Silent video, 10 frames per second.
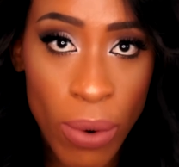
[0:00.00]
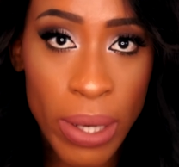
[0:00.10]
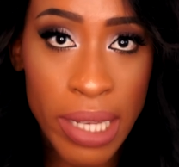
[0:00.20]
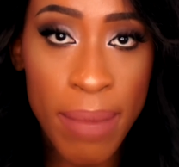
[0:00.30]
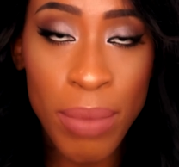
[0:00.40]

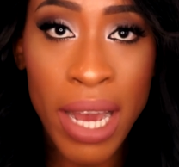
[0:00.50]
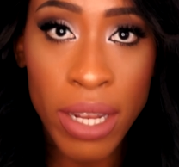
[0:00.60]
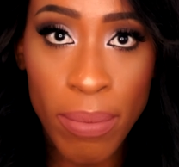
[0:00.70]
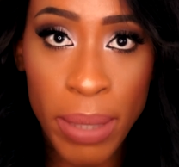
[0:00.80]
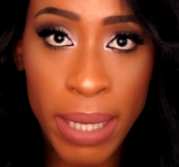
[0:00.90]
course, I'm not
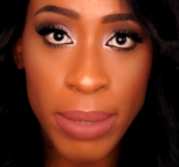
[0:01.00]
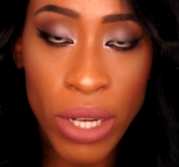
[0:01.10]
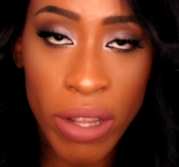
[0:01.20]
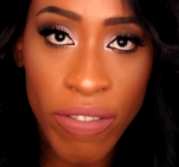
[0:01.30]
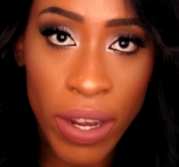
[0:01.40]
gonna blame it
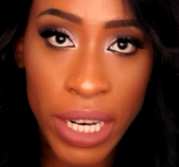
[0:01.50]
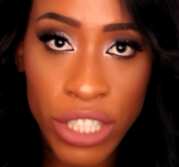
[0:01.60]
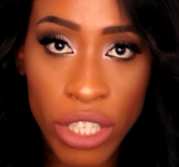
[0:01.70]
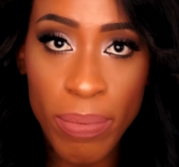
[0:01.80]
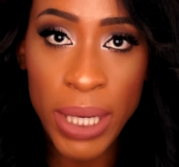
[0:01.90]
on the
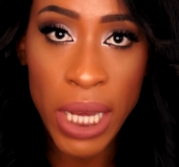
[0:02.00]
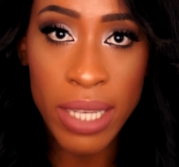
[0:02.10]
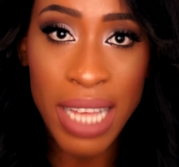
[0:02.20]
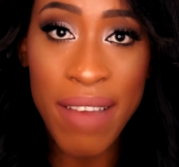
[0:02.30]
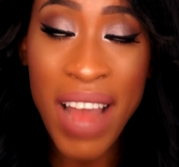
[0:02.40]
foundation
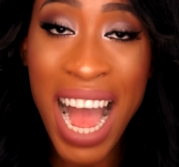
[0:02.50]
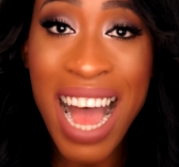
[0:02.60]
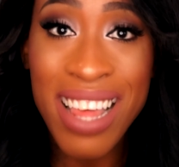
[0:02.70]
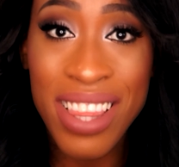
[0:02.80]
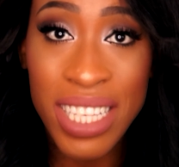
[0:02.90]
because I've
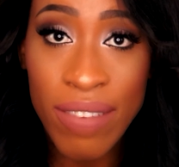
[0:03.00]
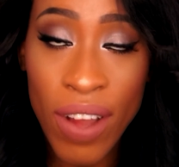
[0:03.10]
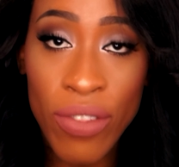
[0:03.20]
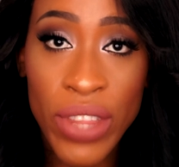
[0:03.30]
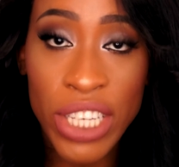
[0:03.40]
had this
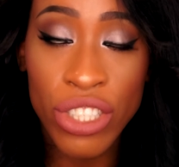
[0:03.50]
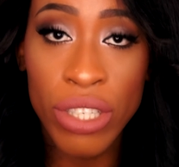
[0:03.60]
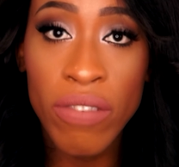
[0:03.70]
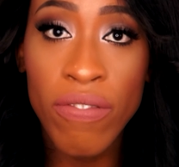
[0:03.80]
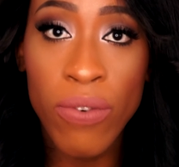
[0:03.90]

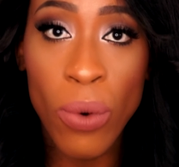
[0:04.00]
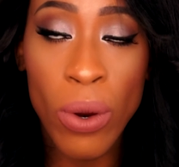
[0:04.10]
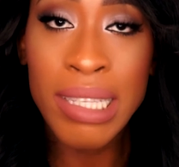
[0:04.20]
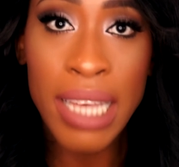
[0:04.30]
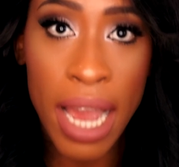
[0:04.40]
foundation
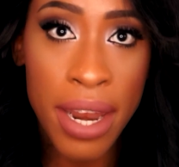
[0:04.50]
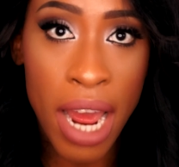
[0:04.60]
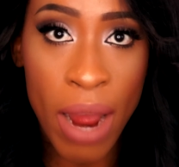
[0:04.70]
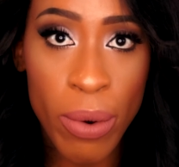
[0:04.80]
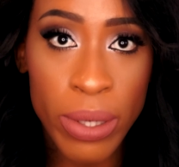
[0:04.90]
for ten
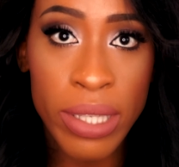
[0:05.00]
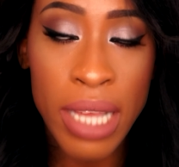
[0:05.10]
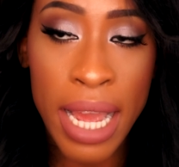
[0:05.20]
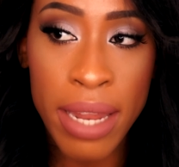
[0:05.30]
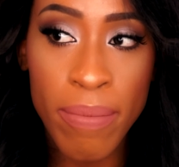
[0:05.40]

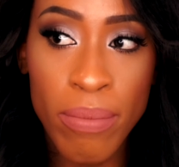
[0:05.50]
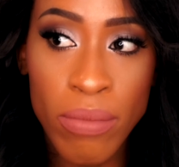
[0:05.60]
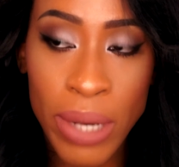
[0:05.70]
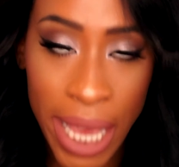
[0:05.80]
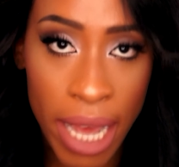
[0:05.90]
hours and
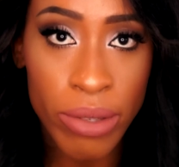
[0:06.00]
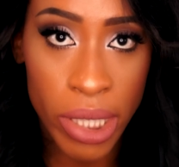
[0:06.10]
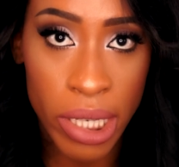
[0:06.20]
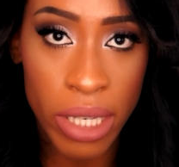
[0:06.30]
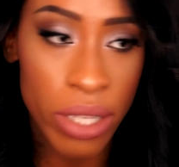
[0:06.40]

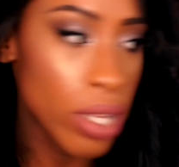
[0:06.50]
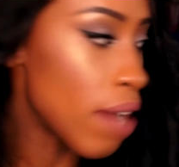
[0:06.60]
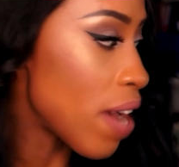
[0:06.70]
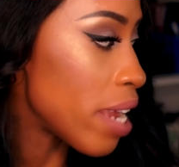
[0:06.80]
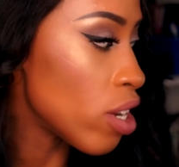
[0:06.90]
counting.
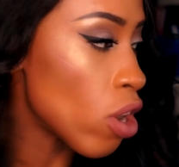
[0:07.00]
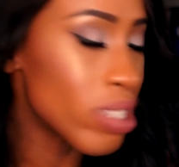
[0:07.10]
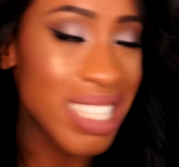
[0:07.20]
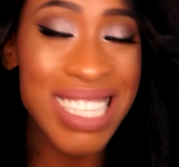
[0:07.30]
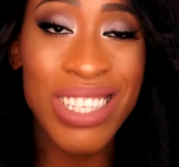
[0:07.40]
I've had it
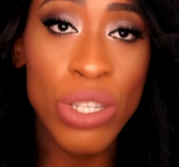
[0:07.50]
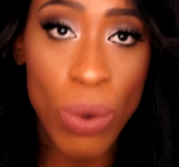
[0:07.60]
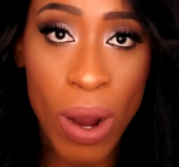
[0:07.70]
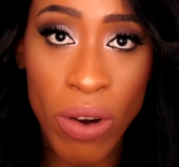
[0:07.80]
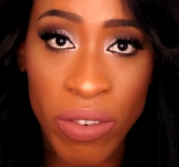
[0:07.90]
on since
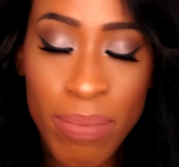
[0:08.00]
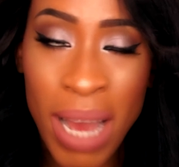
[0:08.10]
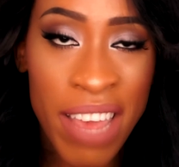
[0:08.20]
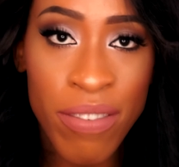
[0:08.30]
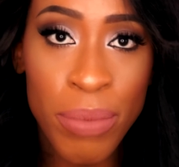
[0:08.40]
twelve. It
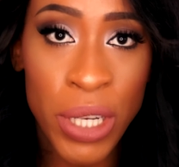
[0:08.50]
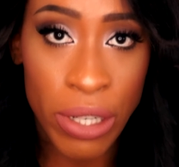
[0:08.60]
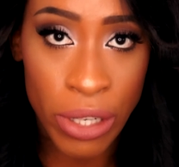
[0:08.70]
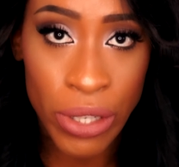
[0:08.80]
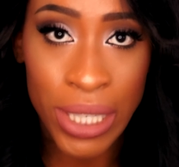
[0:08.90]
might even be
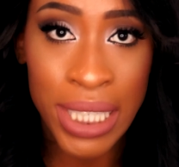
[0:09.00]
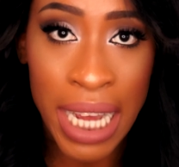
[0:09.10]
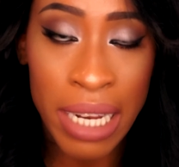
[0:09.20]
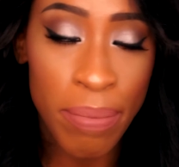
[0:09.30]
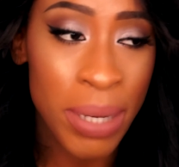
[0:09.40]
earlier than
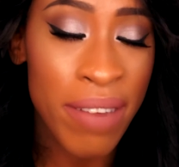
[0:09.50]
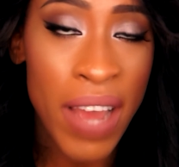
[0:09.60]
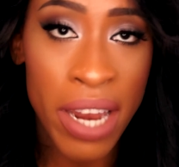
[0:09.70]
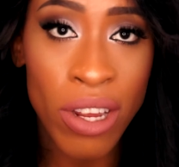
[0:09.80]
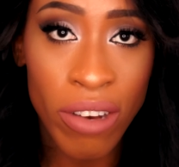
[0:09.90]
that, but I've
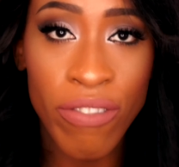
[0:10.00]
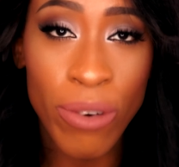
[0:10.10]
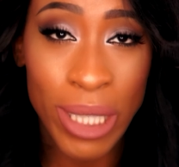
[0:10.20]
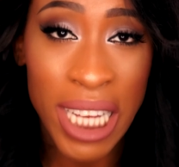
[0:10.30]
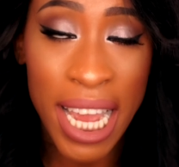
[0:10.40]
had it on
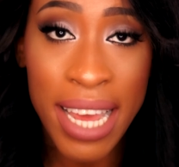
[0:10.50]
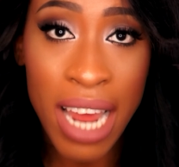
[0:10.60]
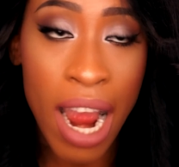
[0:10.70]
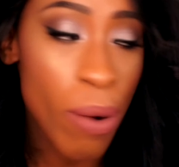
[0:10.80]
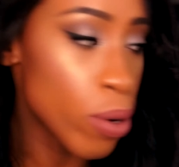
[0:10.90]
for
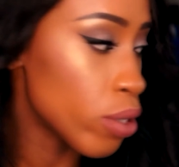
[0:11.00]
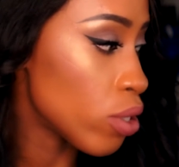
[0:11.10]
ten hours.